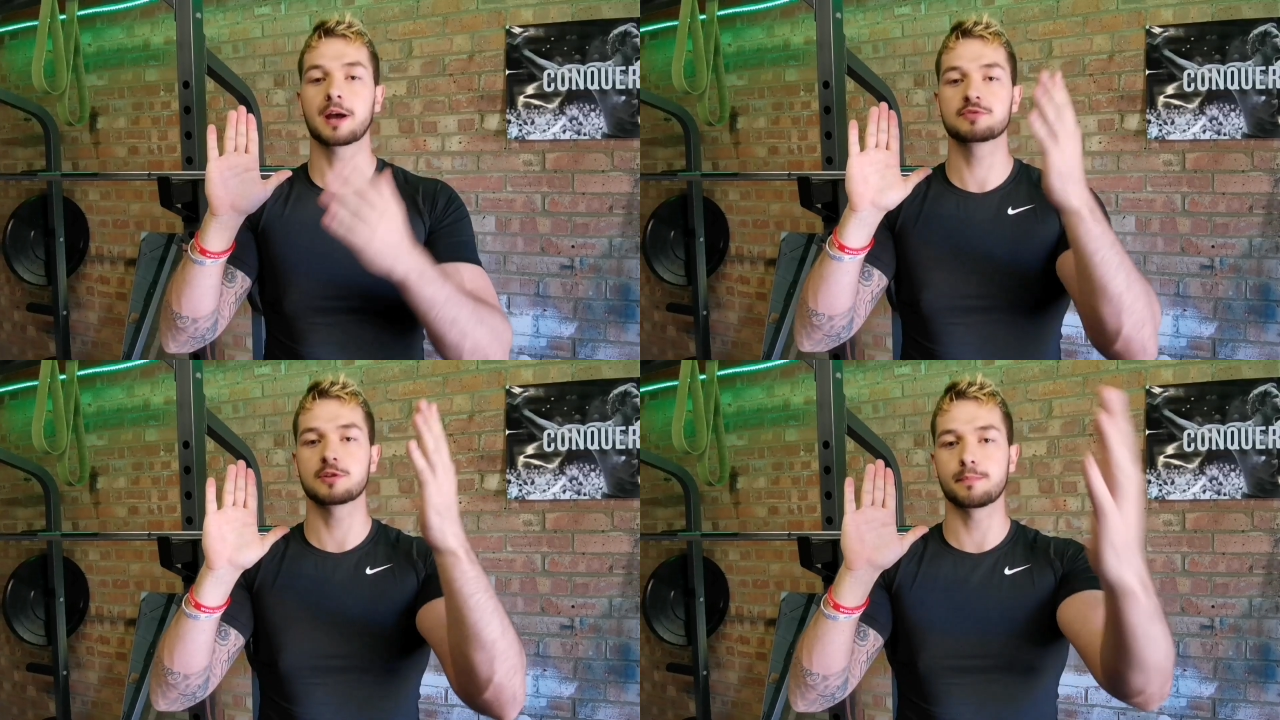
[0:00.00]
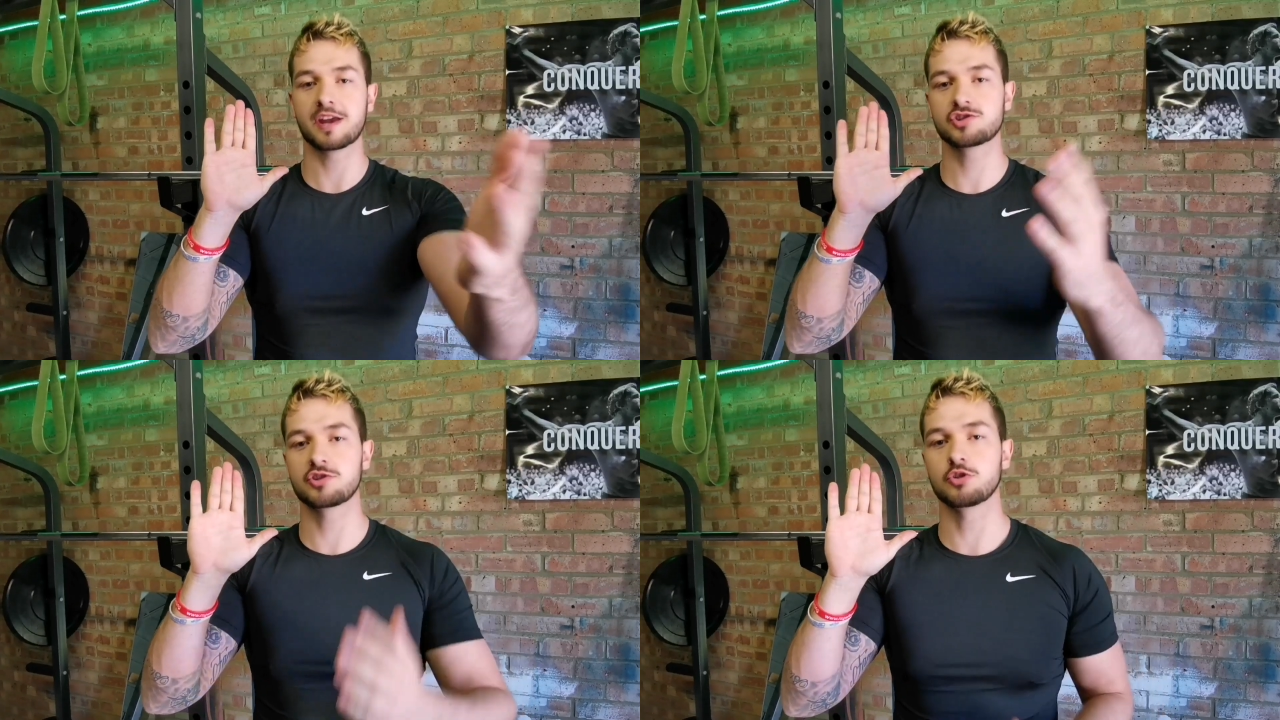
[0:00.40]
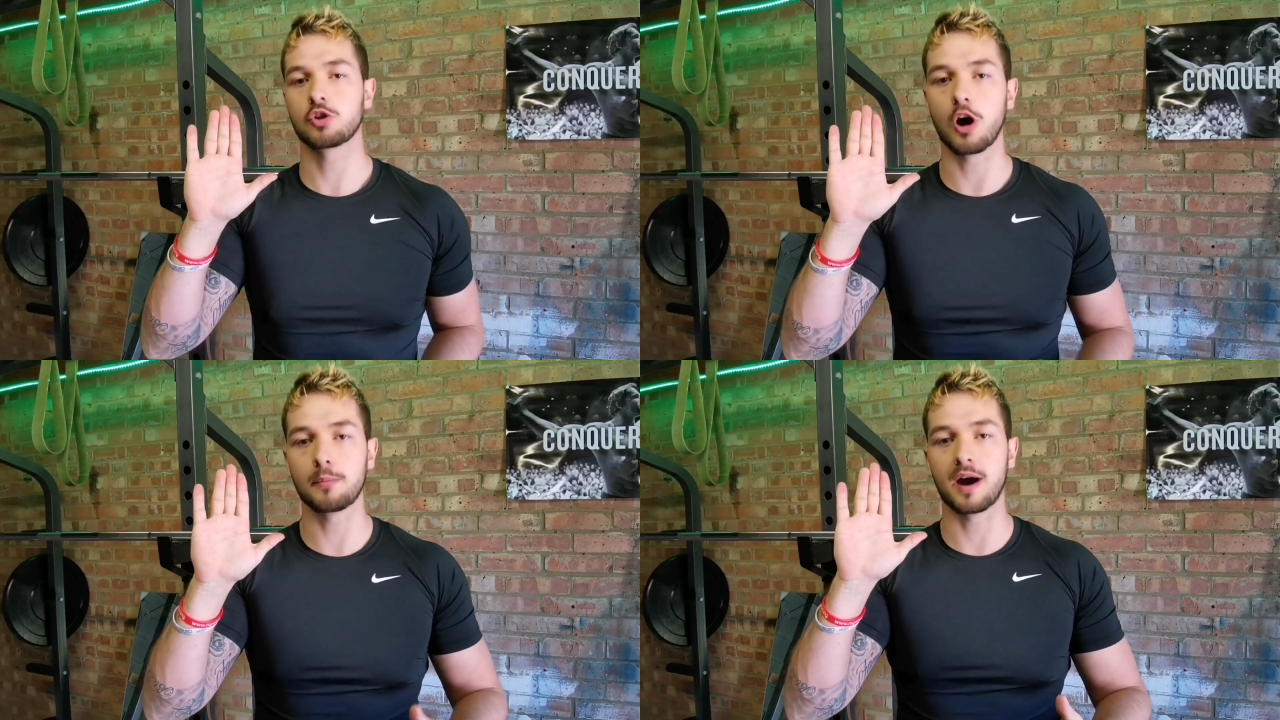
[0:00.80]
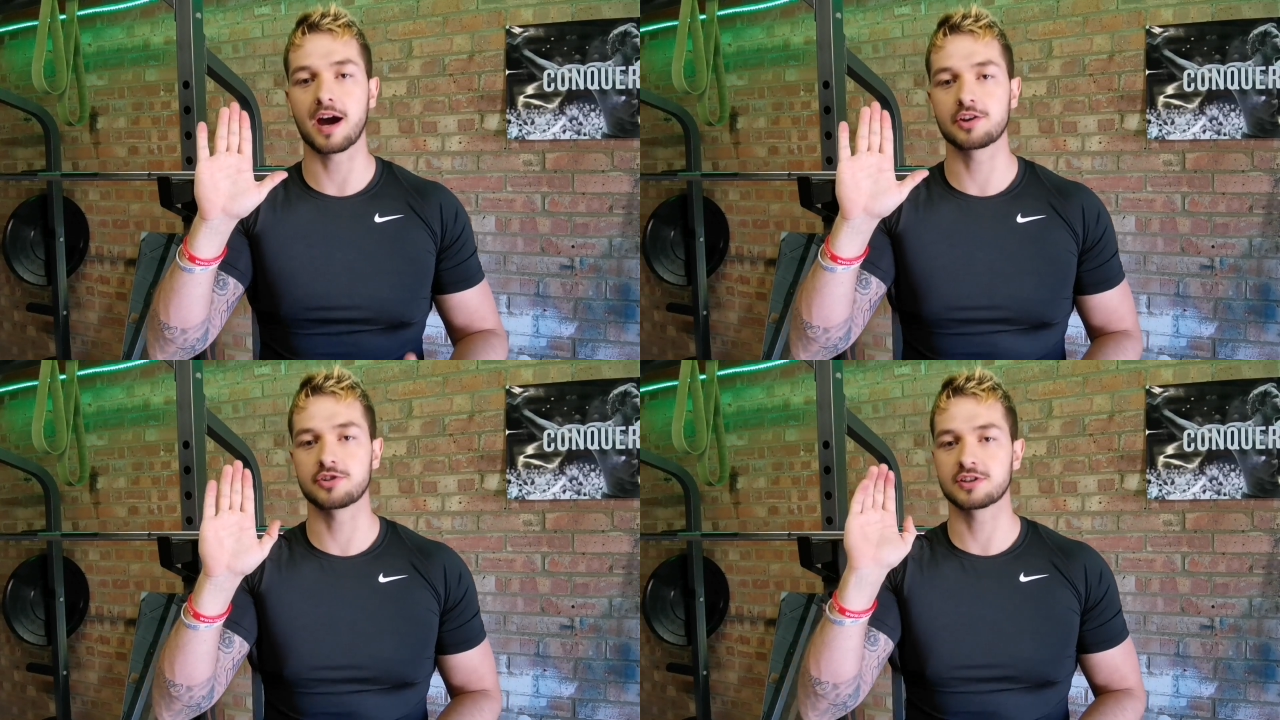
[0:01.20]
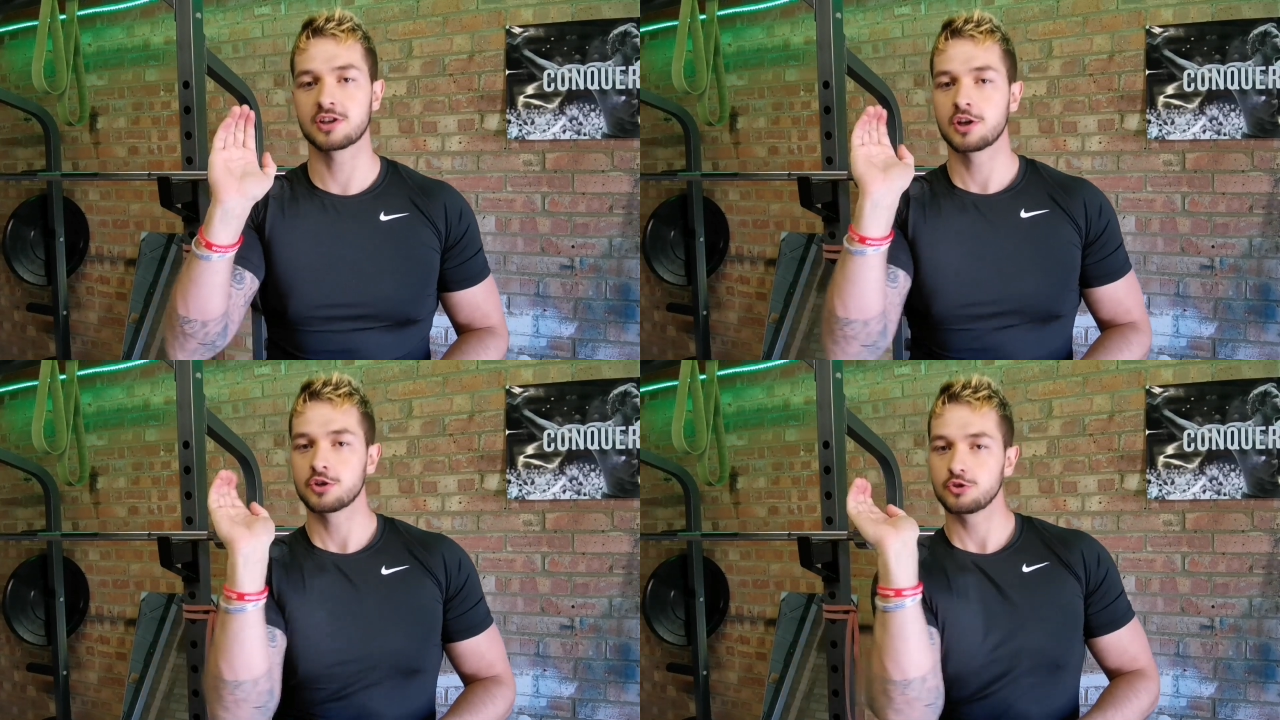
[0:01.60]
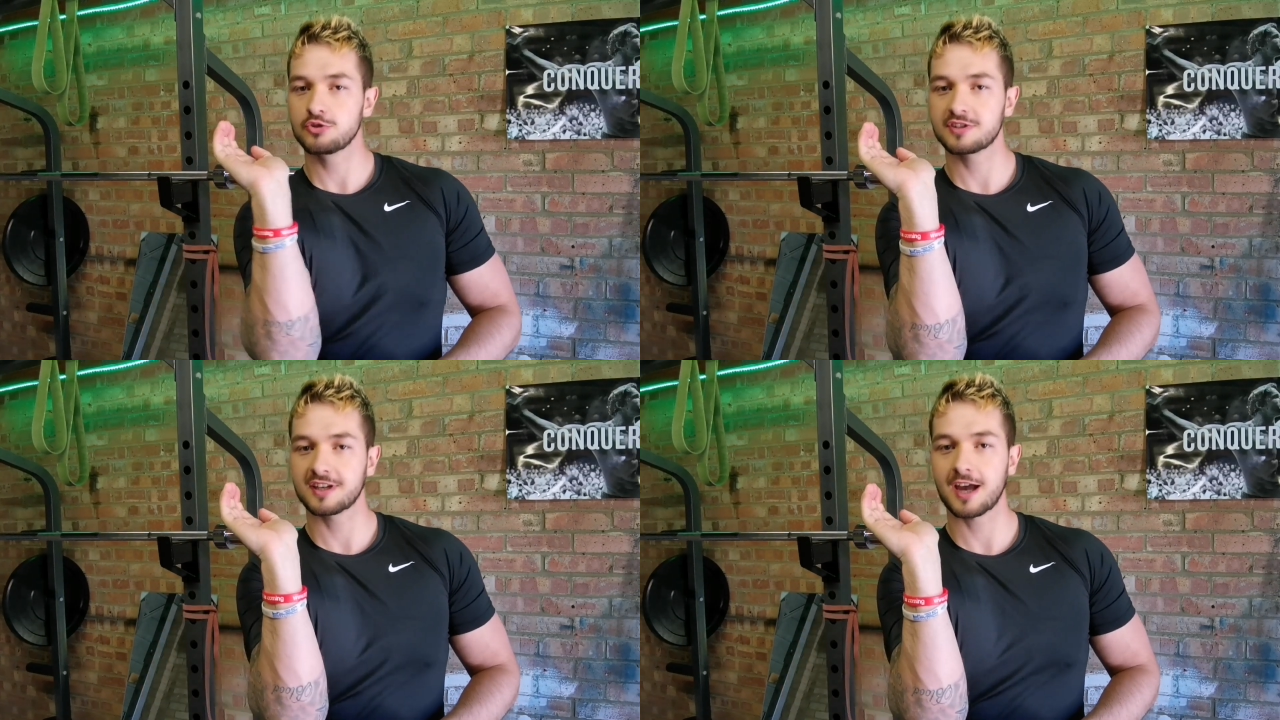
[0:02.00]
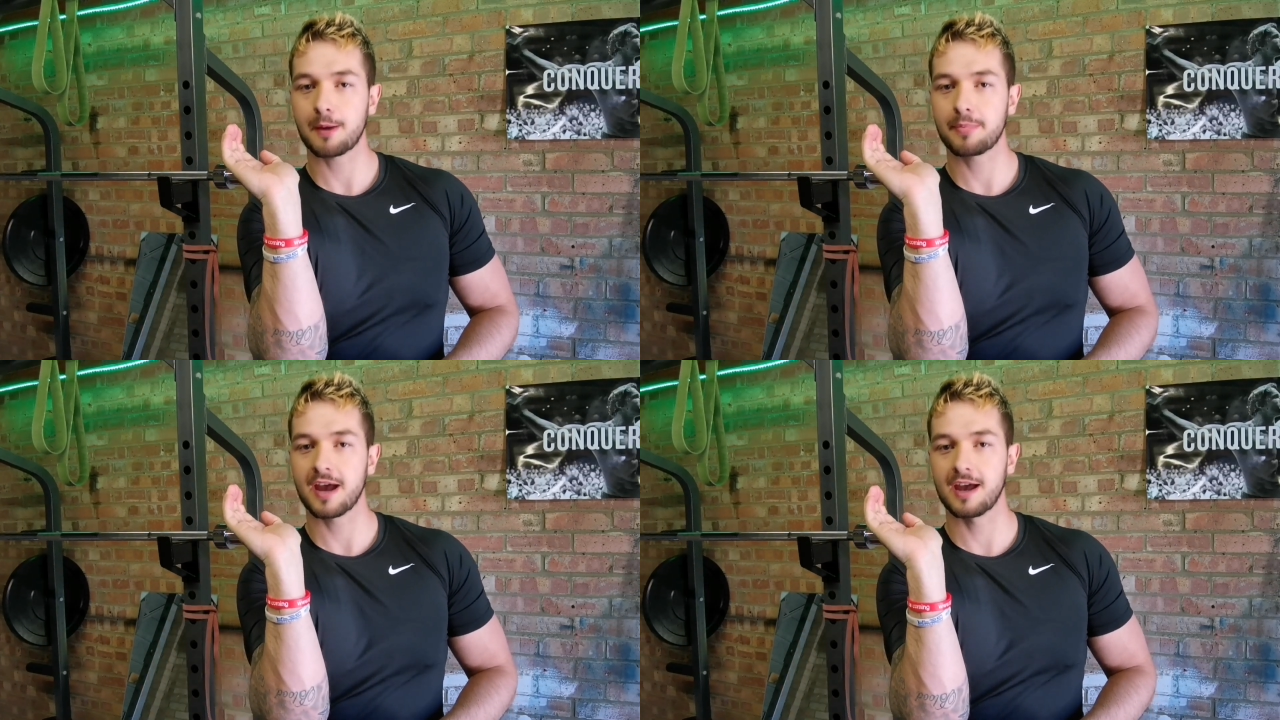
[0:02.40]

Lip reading: it comes to measuring your carbohydrates, use a cup